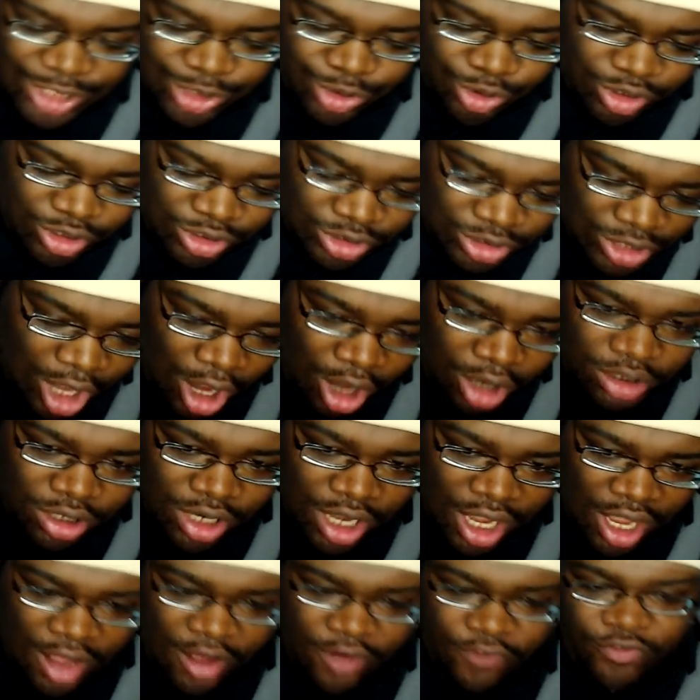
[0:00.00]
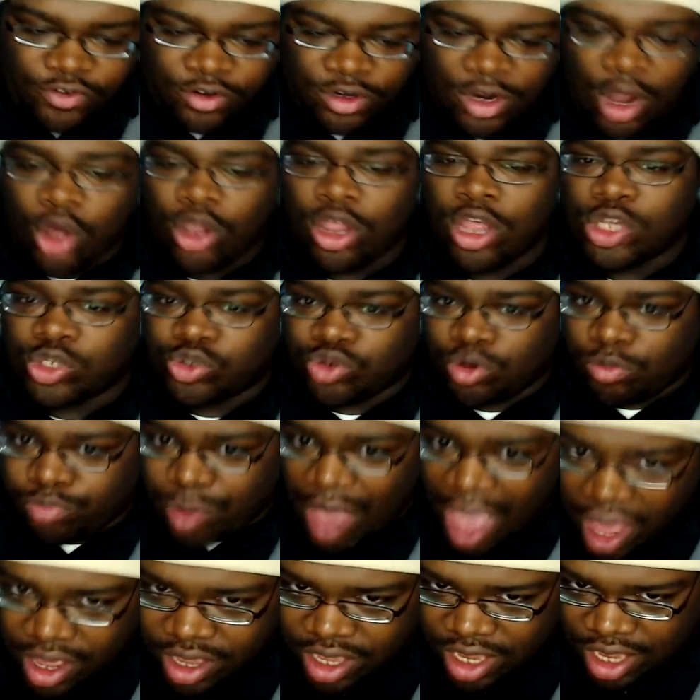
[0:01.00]
as a result of Lola's
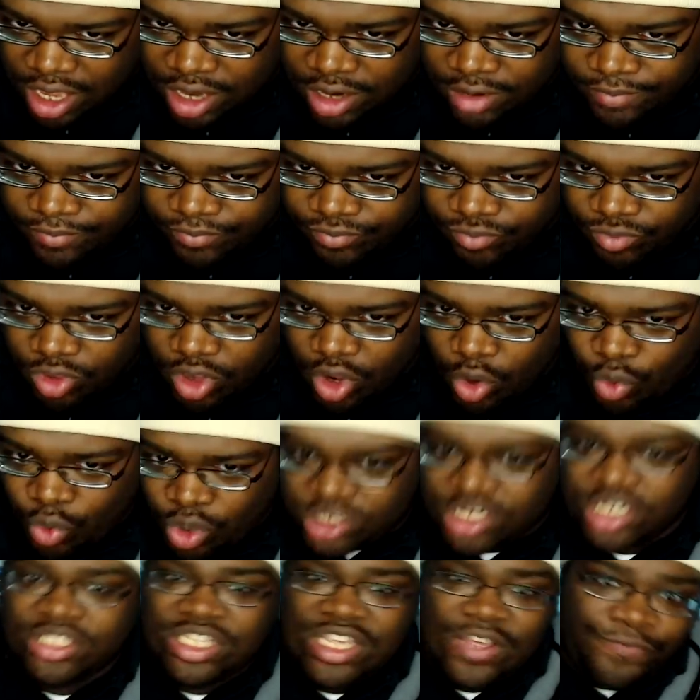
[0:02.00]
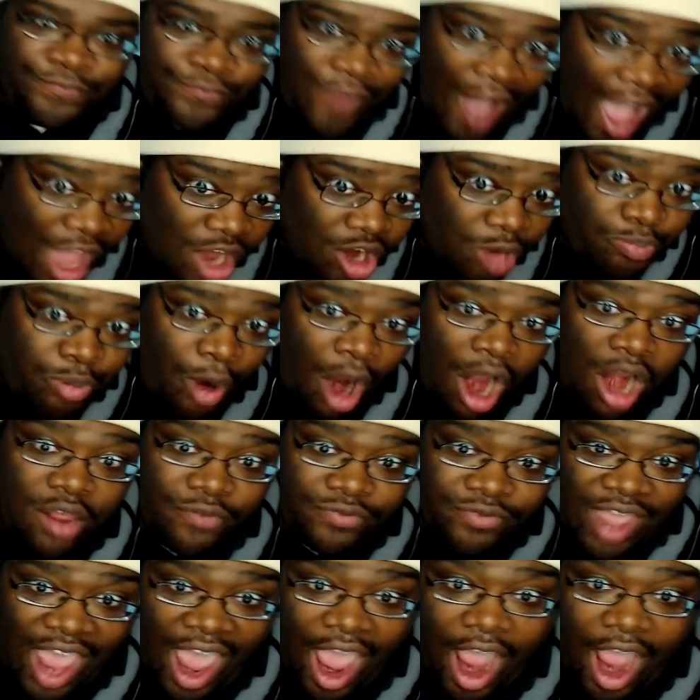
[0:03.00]
rebellion, which is the final part of